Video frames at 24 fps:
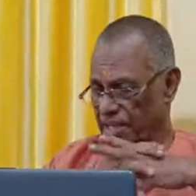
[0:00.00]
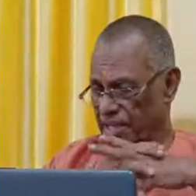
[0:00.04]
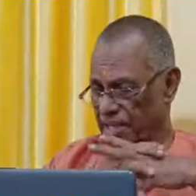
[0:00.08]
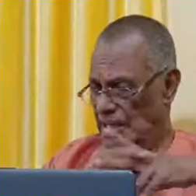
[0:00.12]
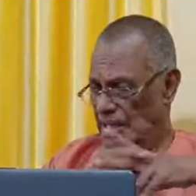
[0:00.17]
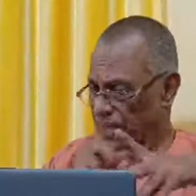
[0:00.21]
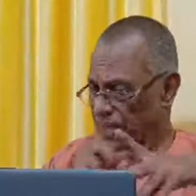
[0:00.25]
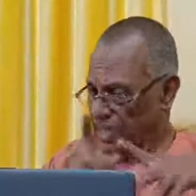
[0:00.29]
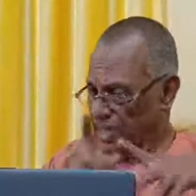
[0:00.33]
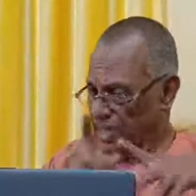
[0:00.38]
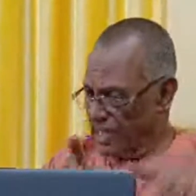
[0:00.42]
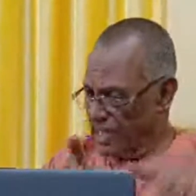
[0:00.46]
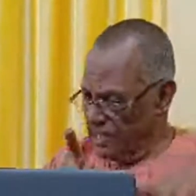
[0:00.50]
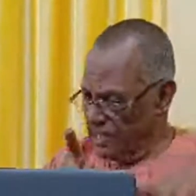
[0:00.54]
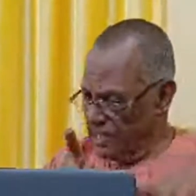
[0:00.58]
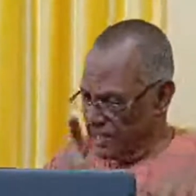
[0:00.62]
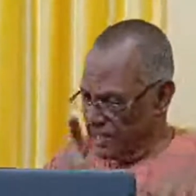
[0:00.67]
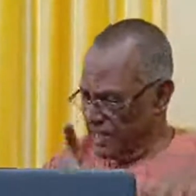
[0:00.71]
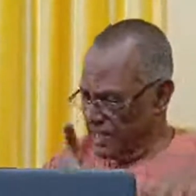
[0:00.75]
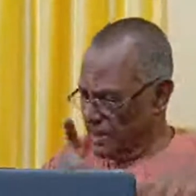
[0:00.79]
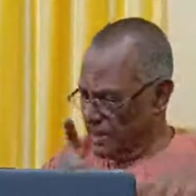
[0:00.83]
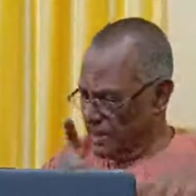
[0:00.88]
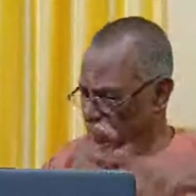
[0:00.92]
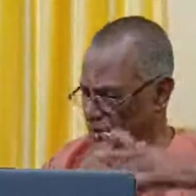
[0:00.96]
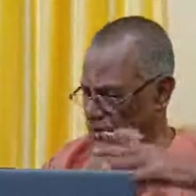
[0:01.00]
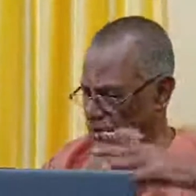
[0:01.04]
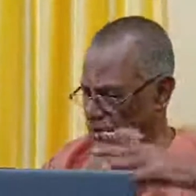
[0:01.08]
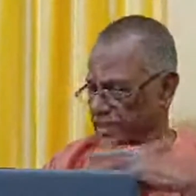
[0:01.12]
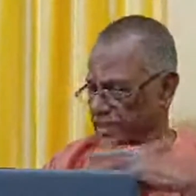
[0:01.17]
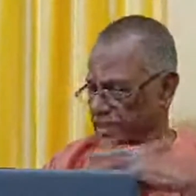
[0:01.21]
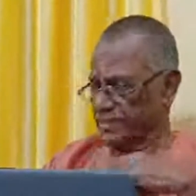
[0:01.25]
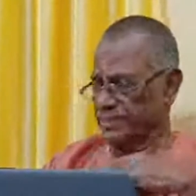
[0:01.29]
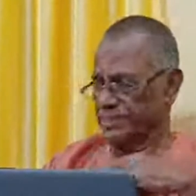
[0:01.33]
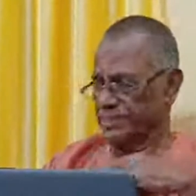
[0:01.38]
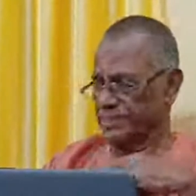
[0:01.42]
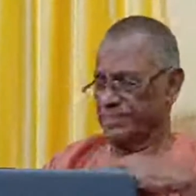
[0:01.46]
Kindly think about
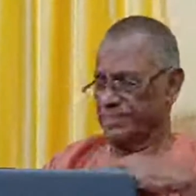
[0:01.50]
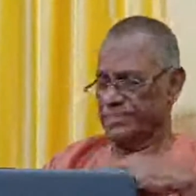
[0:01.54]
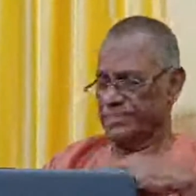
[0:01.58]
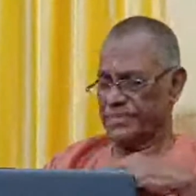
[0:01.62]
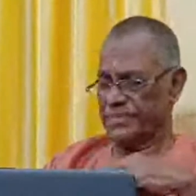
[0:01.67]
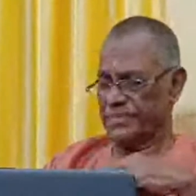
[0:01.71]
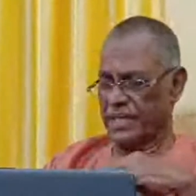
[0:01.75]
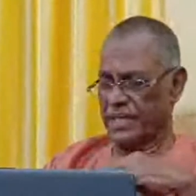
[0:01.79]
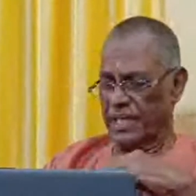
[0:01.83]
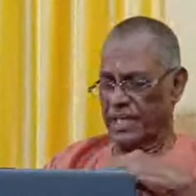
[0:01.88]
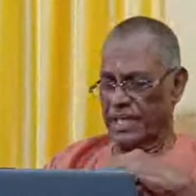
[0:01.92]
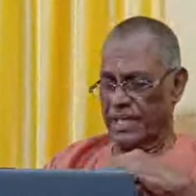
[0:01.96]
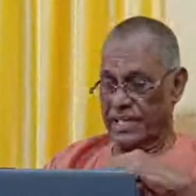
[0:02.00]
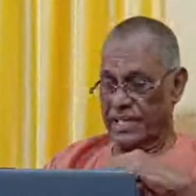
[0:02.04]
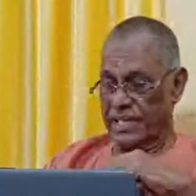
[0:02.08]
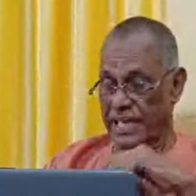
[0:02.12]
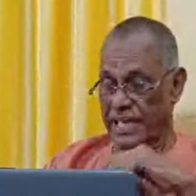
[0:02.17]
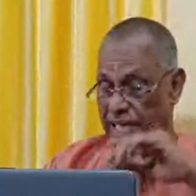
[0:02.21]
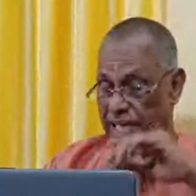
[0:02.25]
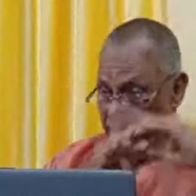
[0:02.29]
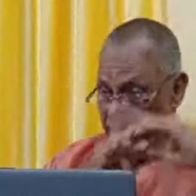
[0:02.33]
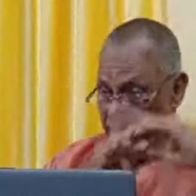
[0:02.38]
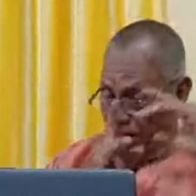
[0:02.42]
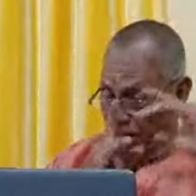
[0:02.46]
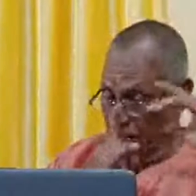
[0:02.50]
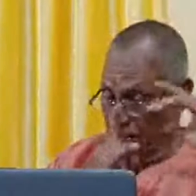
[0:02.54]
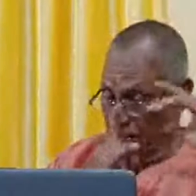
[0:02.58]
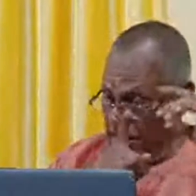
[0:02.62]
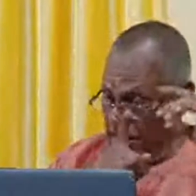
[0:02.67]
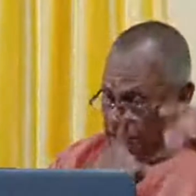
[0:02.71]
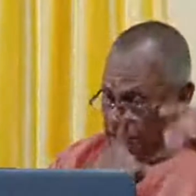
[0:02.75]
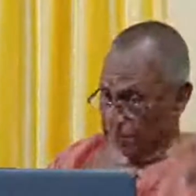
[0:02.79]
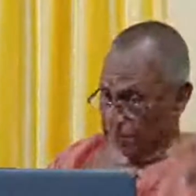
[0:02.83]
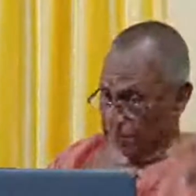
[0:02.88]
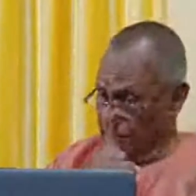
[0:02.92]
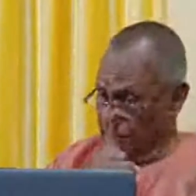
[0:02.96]
it. Then our
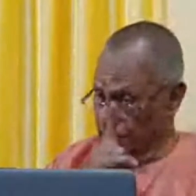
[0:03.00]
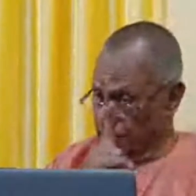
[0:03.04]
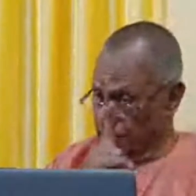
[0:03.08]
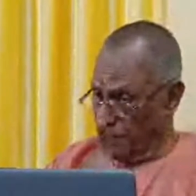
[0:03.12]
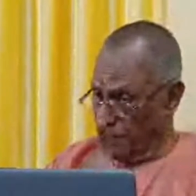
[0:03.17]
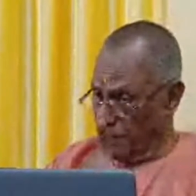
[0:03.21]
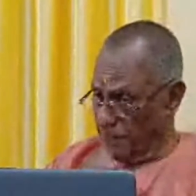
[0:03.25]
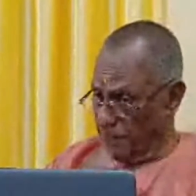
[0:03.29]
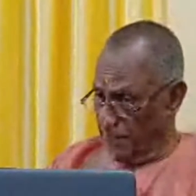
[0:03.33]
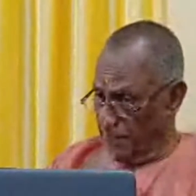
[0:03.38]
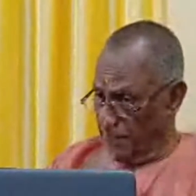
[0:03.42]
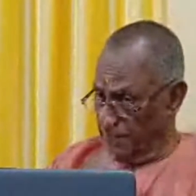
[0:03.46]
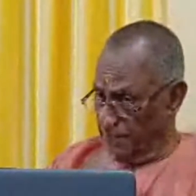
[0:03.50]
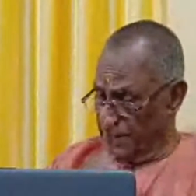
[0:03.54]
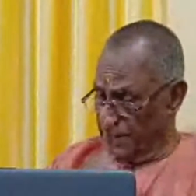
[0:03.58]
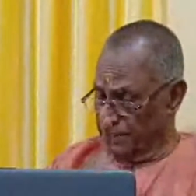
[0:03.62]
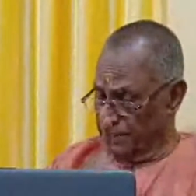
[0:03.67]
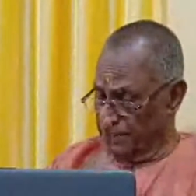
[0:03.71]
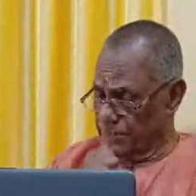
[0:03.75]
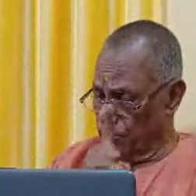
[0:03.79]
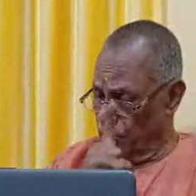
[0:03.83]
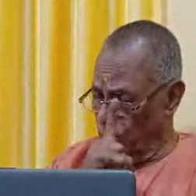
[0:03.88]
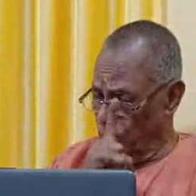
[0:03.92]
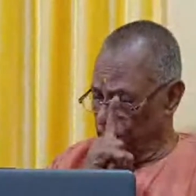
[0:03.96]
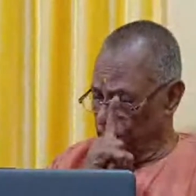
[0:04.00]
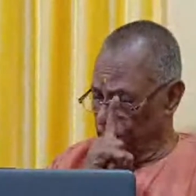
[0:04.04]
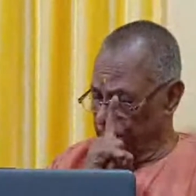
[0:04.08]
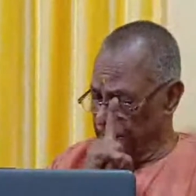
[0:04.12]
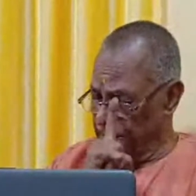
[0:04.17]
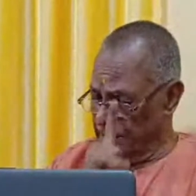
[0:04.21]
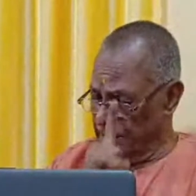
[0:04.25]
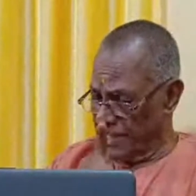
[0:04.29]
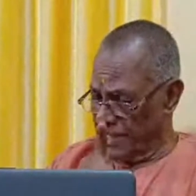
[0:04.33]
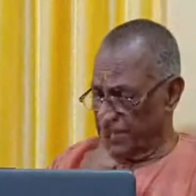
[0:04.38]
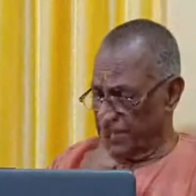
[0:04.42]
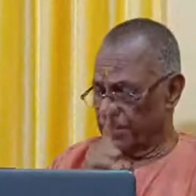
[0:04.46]
relationship with Papa becomes more
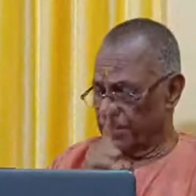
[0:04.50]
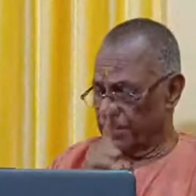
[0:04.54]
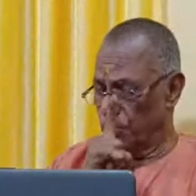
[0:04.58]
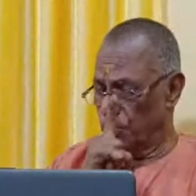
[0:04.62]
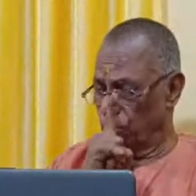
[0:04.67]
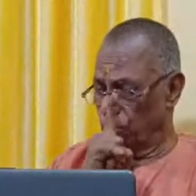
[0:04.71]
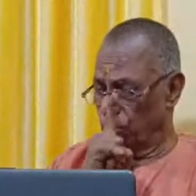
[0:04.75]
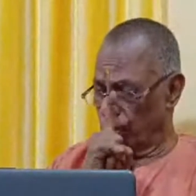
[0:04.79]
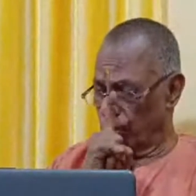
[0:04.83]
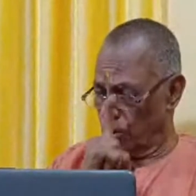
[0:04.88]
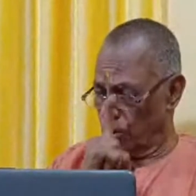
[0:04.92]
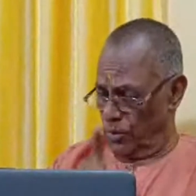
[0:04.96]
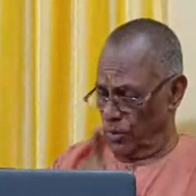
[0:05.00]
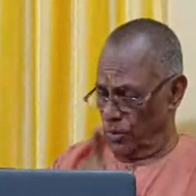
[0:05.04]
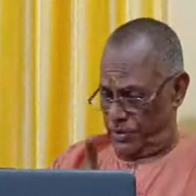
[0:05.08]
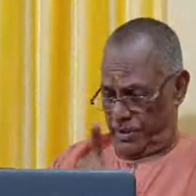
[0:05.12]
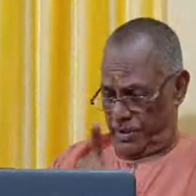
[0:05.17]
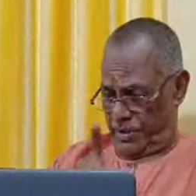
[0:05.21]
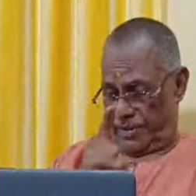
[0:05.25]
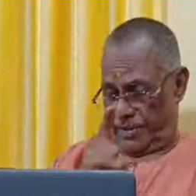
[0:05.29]
intense, more closer.